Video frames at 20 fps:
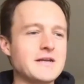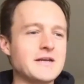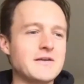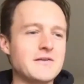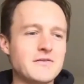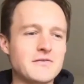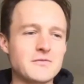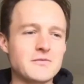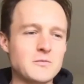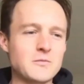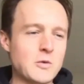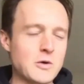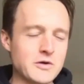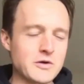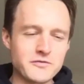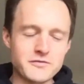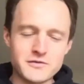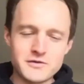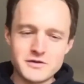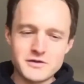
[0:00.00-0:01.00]
is
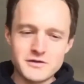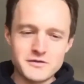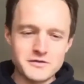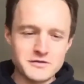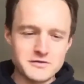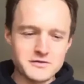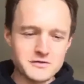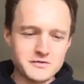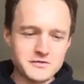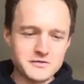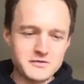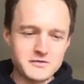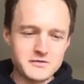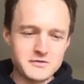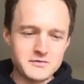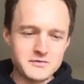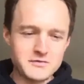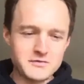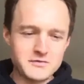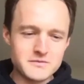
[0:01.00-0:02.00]
wonderful. The
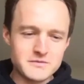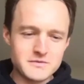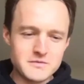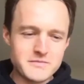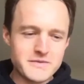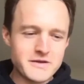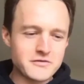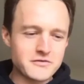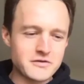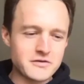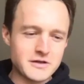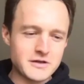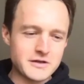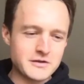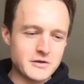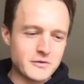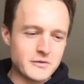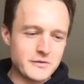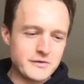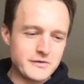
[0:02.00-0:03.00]
the the mission I
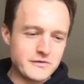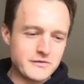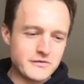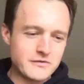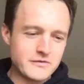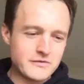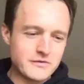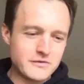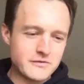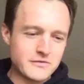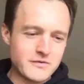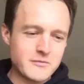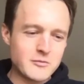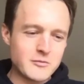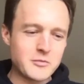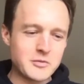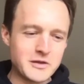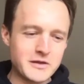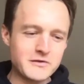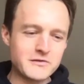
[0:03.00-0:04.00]
know is is from a
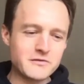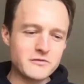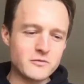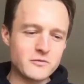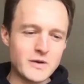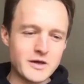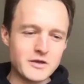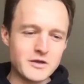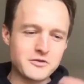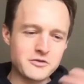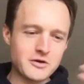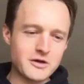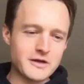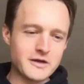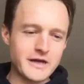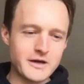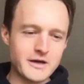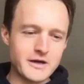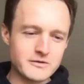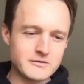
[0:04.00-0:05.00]
place of well thought
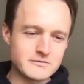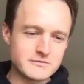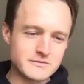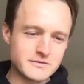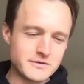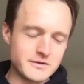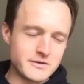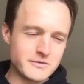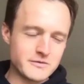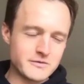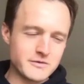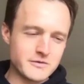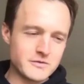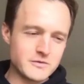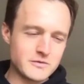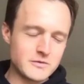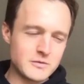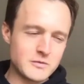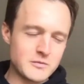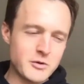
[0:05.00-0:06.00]
out. You know, you
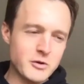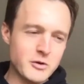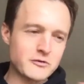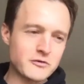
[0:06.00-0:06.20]
you approach